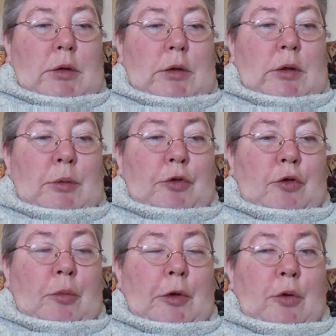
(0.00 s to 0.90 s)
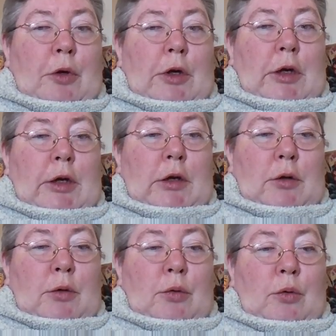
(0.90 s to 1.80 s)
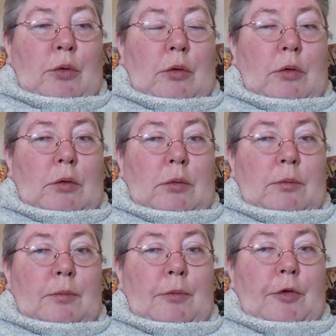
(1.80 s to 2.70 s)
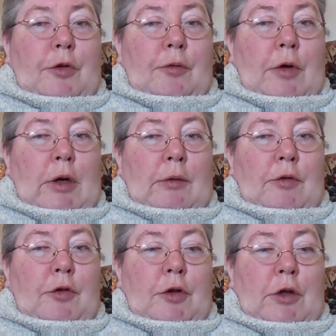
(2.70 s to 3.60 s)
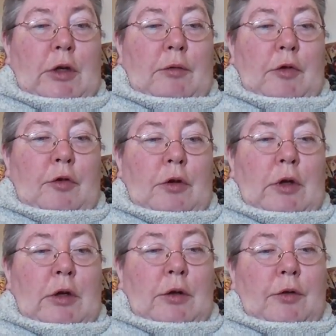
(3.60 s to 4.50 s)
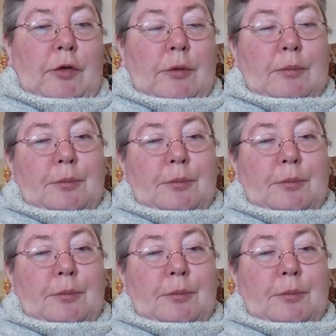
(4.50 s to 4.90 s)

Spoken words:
There was Robin Quigley, who survived certainly for 3 years.